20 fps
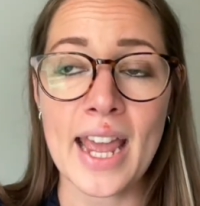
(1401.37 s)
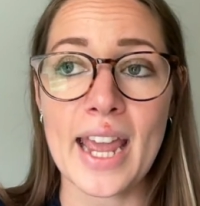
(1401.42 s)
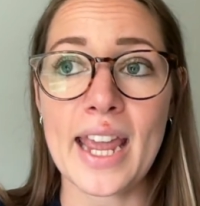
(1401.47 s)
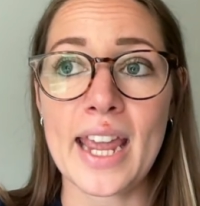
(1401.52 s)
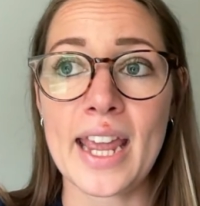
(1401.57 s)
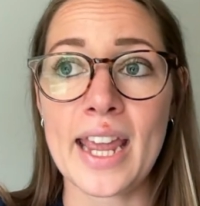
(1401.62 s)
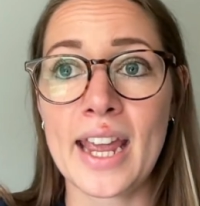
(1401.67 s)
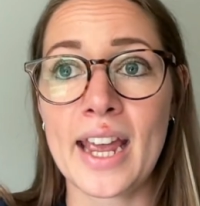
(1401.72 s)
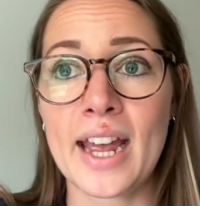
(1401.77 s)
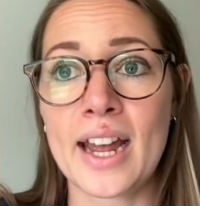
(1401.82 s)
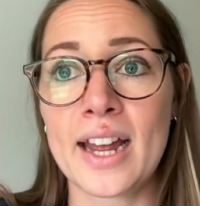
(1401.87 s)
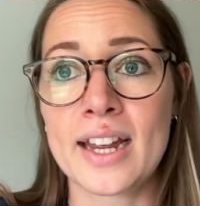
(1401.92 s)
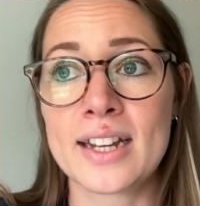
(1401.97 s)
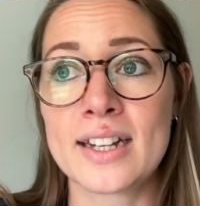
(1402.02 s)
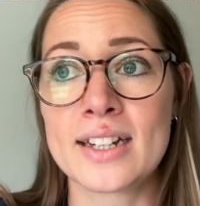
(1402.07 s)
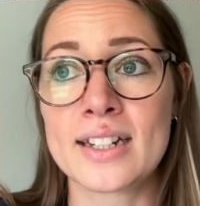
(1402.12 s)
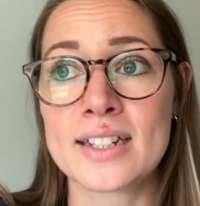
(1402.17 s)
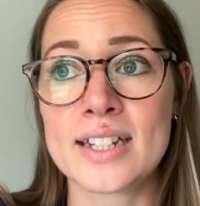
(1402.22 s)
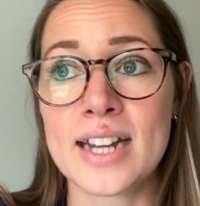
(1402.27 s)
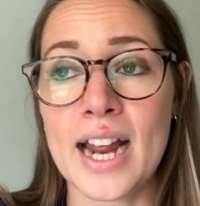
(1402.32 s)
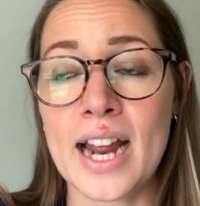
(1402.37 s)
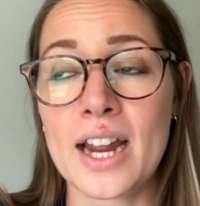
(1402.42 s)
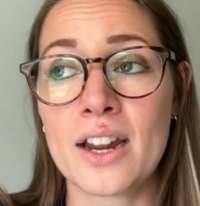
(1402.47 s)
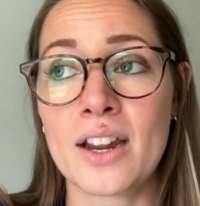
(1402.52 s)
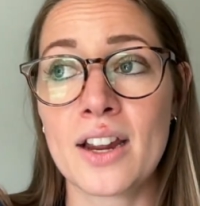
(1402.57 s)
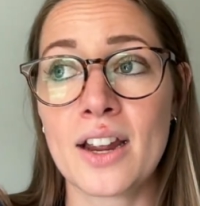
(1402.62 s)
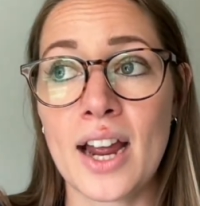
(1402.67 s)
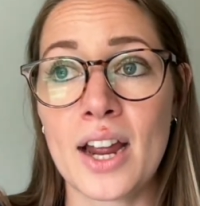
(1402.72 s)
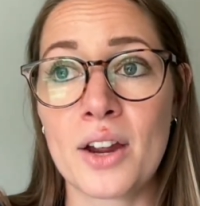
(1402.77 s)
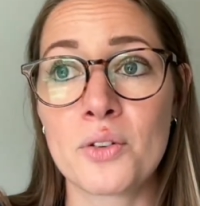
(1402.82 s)
And
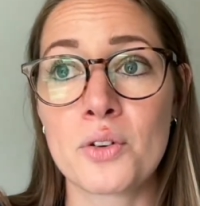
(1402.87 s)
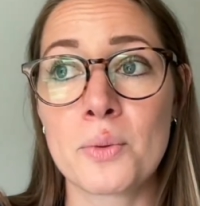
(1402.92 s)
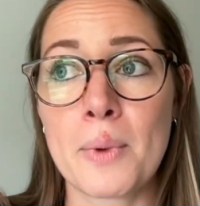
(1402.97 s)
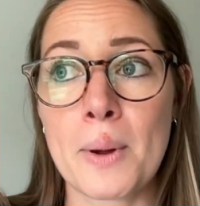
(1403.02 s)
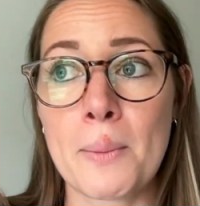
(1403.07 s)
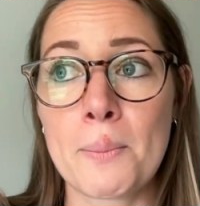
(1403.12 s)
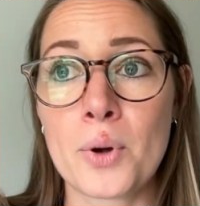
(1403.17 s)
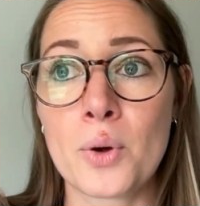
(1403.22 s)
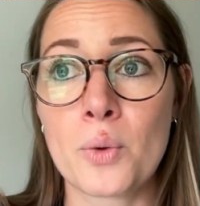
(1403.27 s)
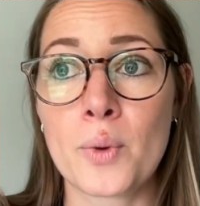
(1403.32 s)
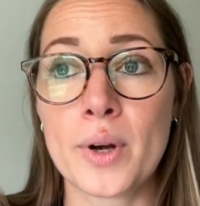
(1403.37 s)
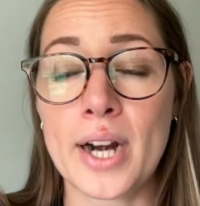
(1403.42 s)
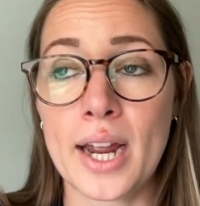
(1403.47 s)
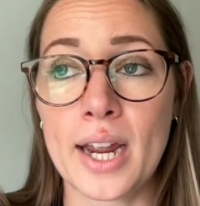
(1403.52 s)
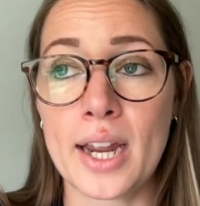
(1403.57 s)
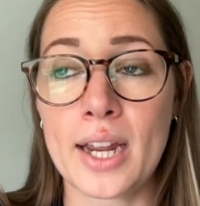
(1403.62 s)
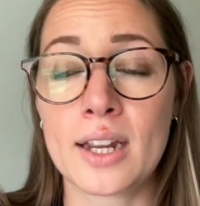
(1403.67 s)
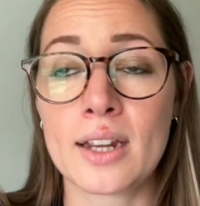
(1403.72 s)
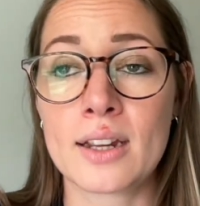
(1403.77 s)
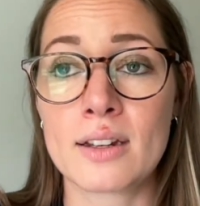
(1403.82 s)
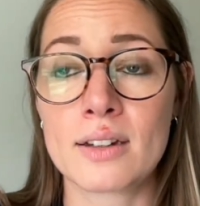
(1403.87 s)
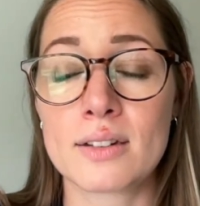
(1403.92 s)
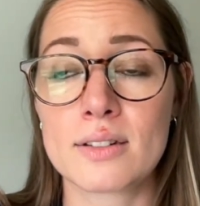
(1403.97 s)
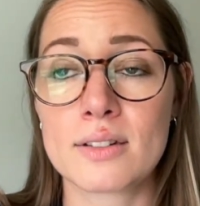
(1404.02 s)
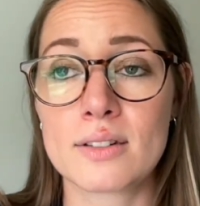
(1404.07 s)
I remember when I